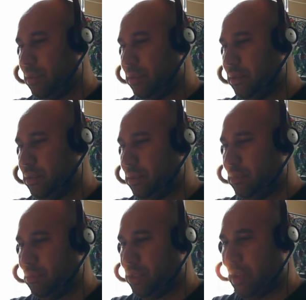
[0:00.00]

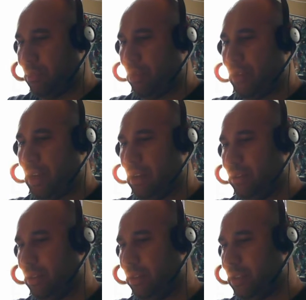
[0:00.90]
side profile,
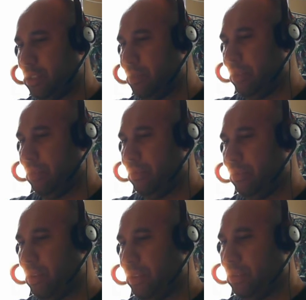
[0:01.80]
and then this will be the
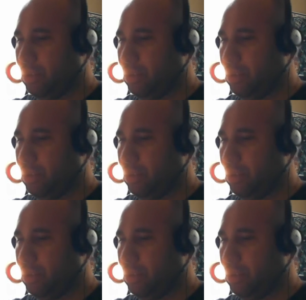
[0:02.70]
front or